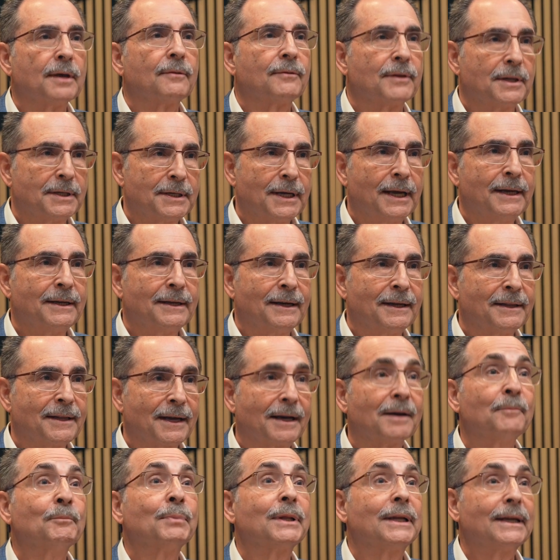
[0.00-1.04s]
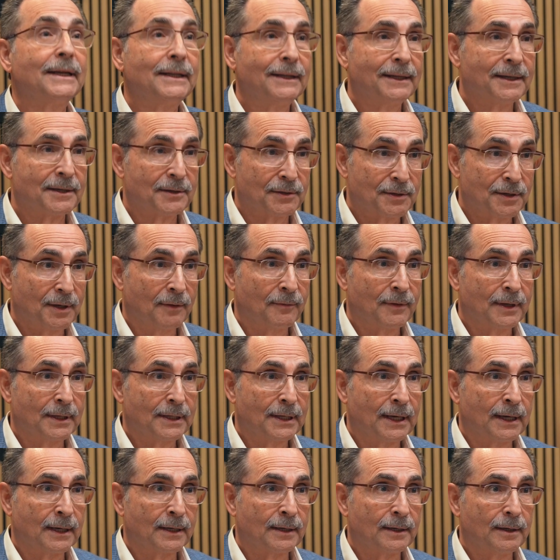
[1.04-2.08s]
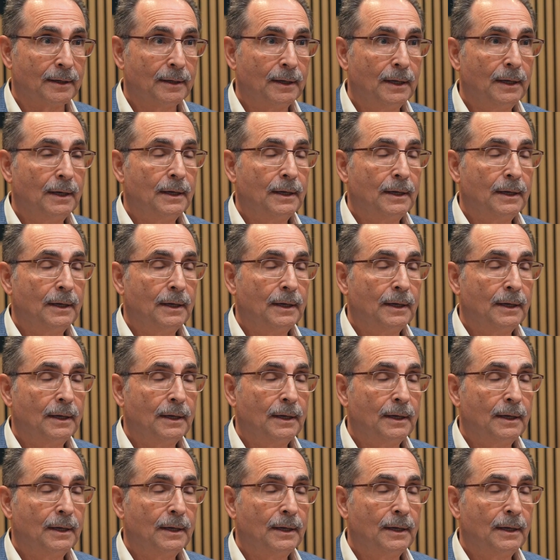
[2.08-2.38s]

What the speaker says: of the data and the completeness of the data.